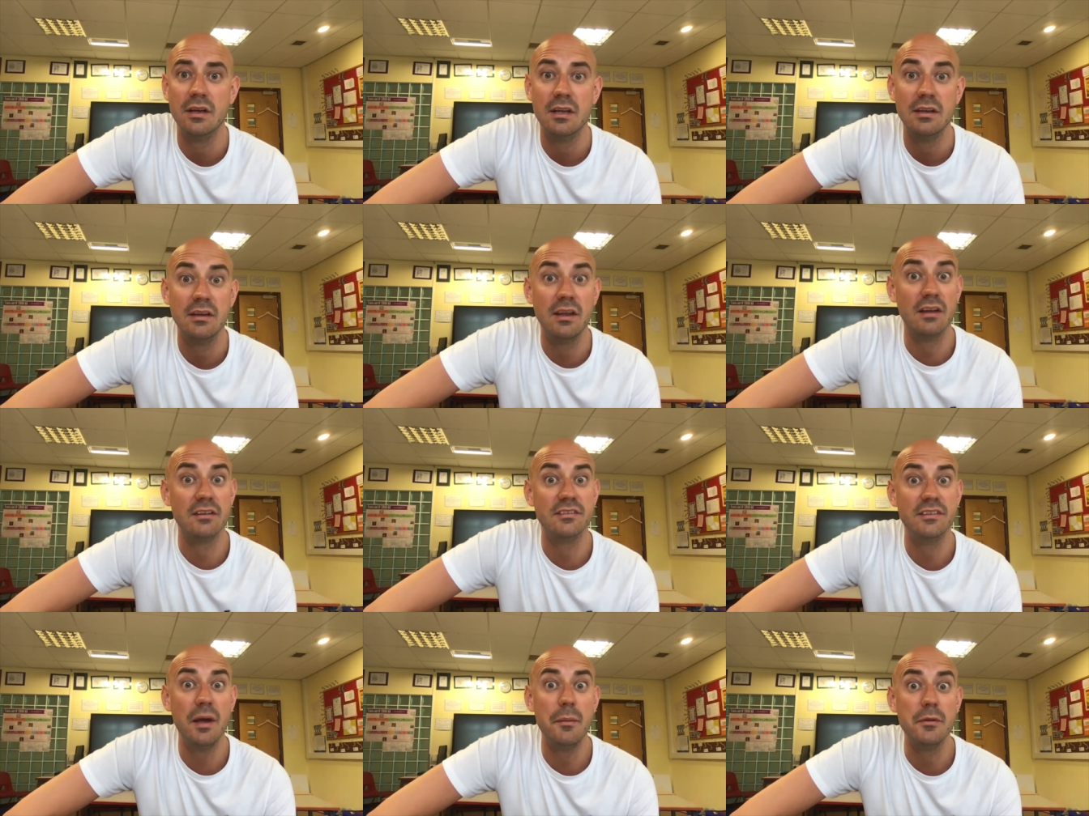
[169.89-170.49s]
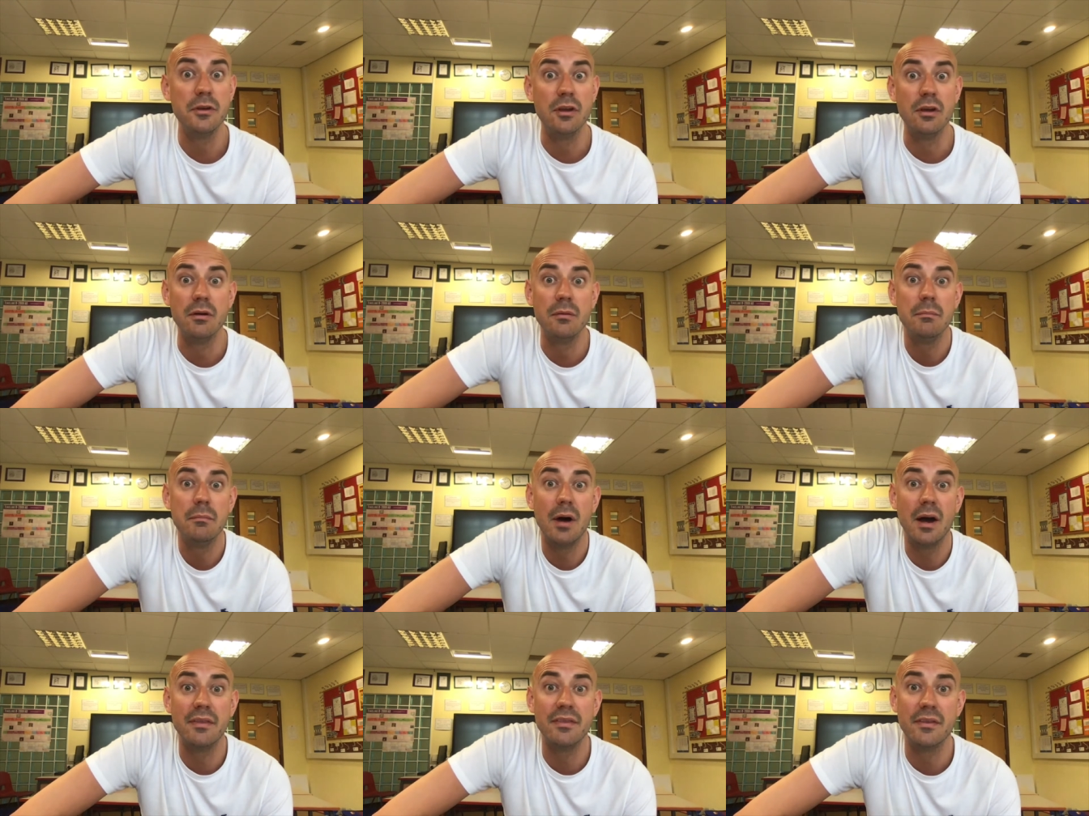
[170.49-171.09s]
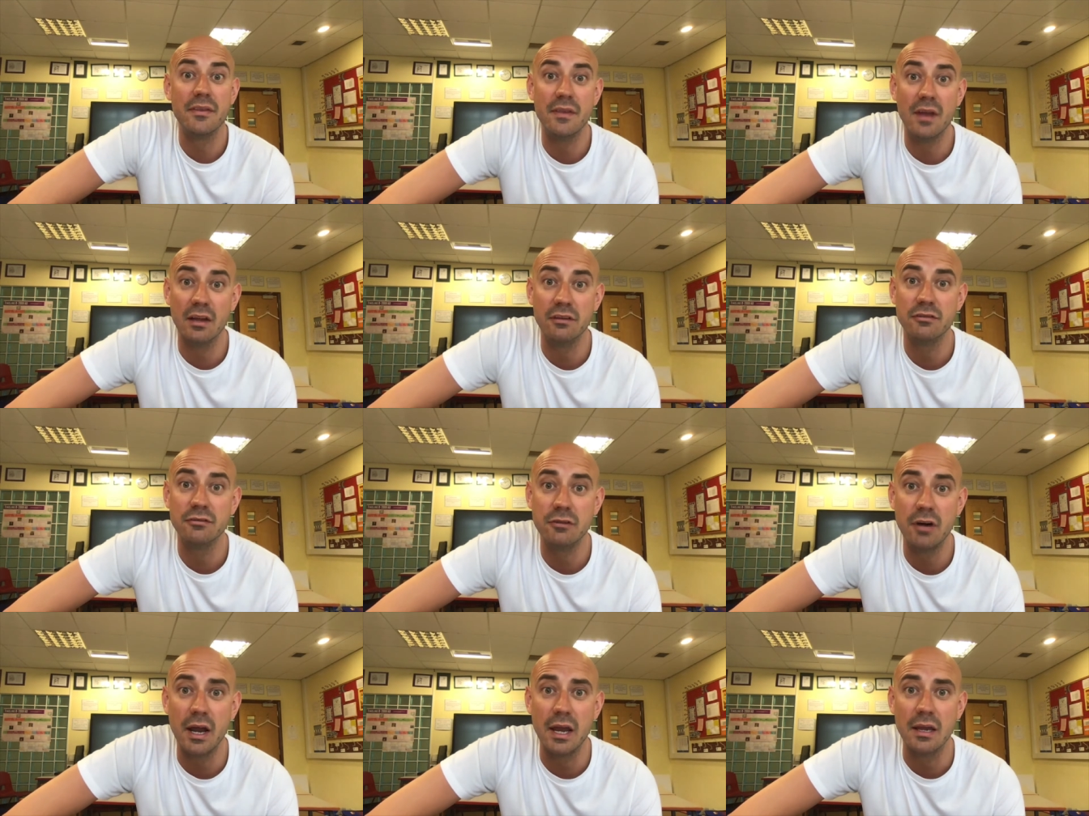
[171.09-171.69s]
Now some of you might think that's
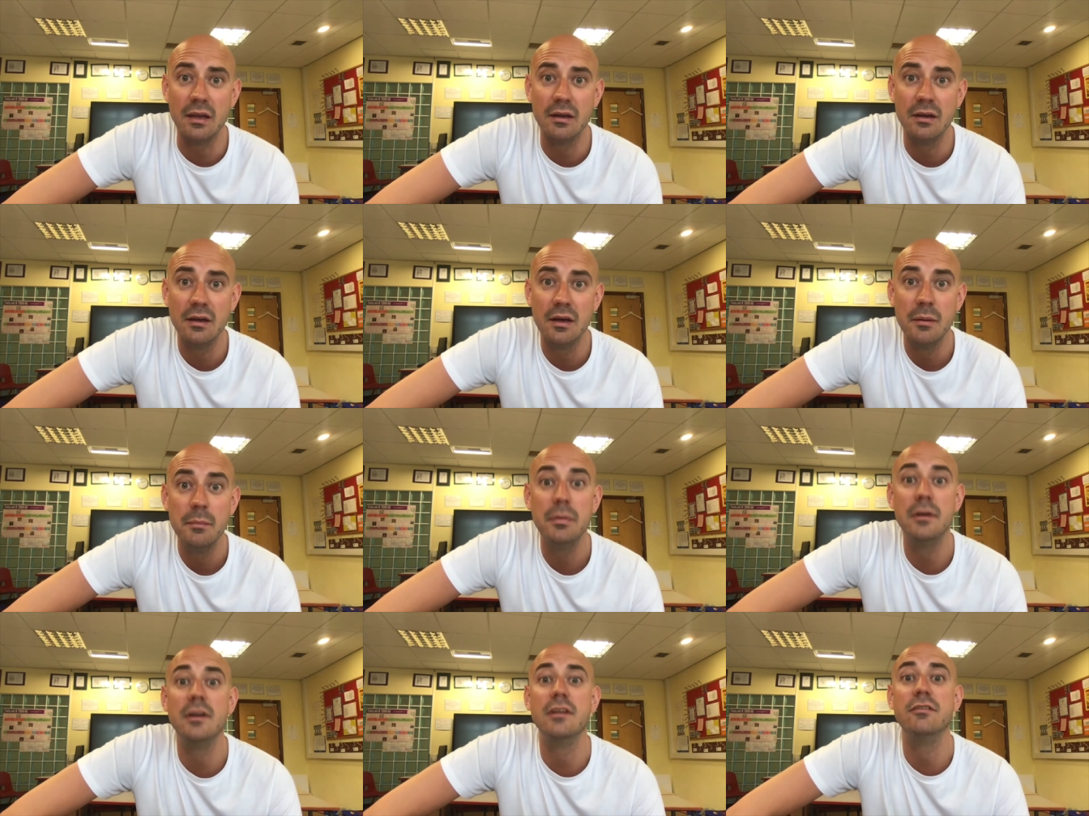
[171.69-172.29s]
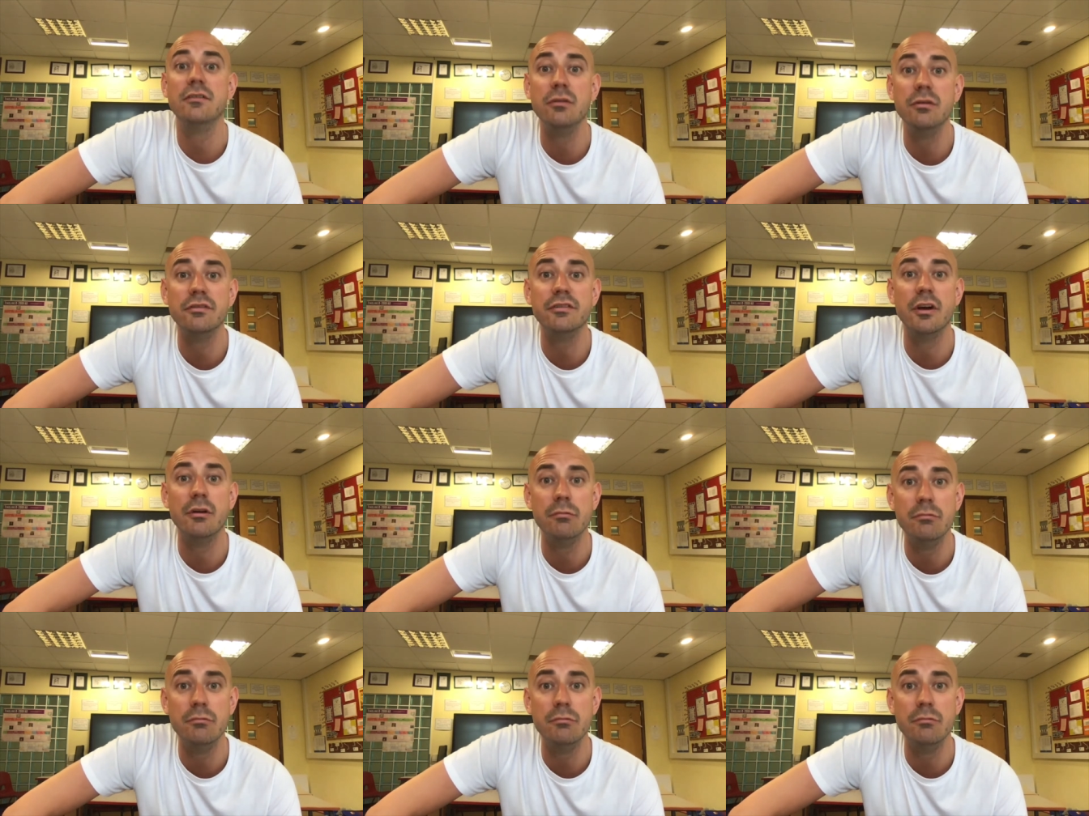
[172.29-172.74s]
great, but it's also